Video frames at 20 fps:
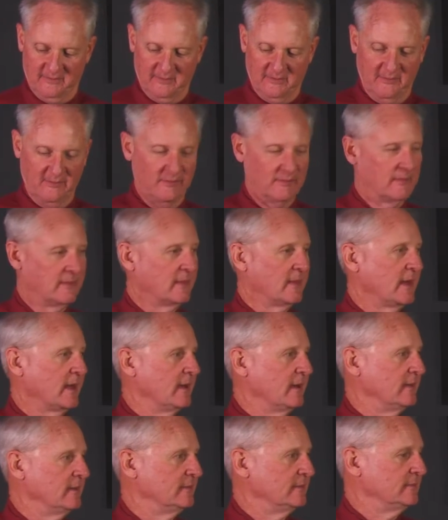
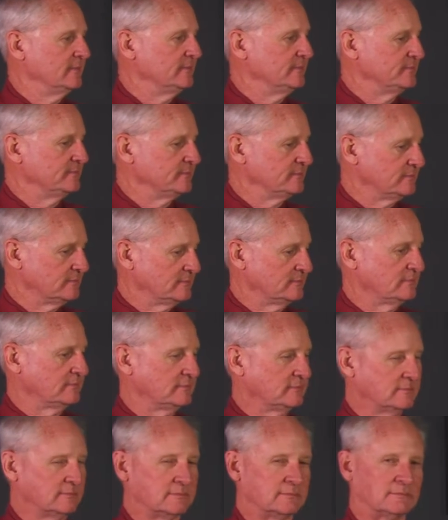
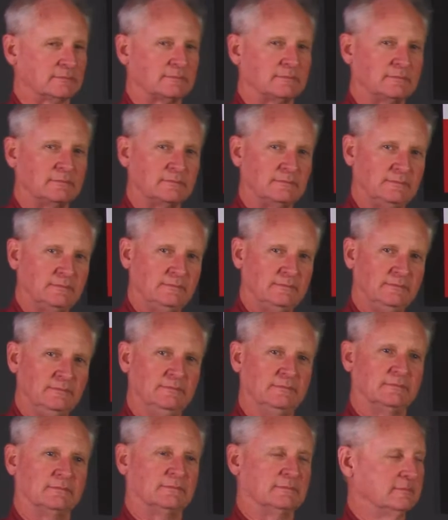
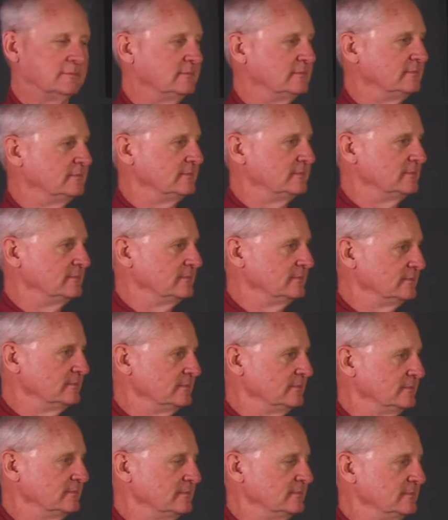
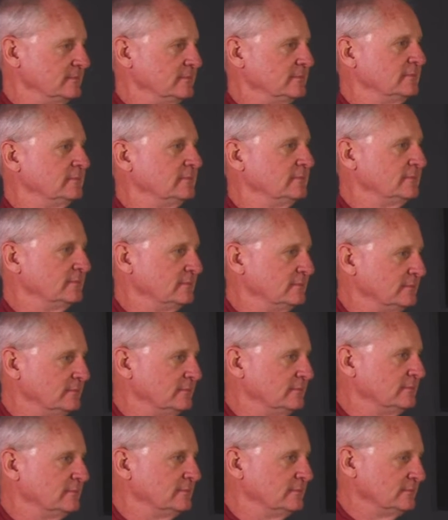
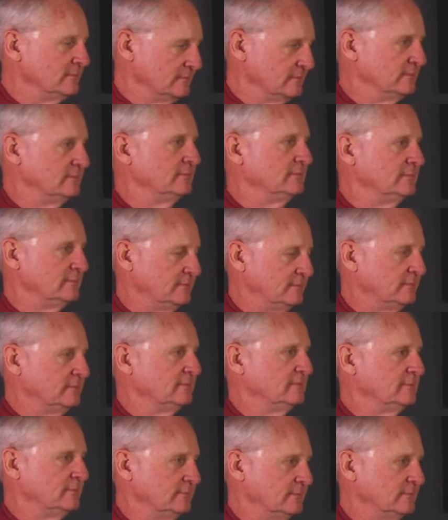
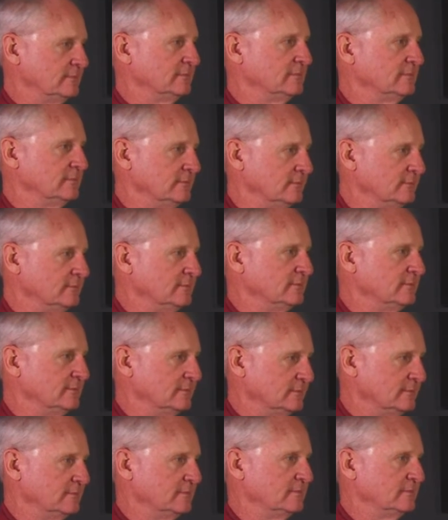
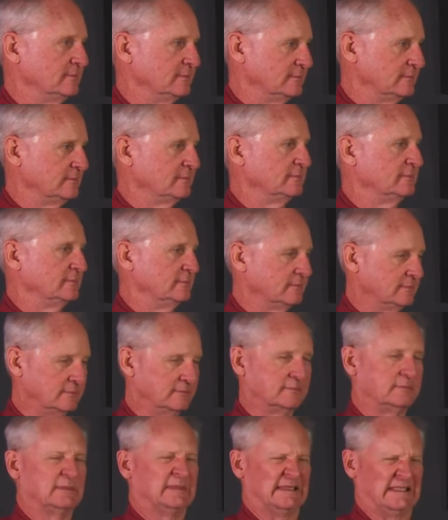No words are spoken by the person on screen.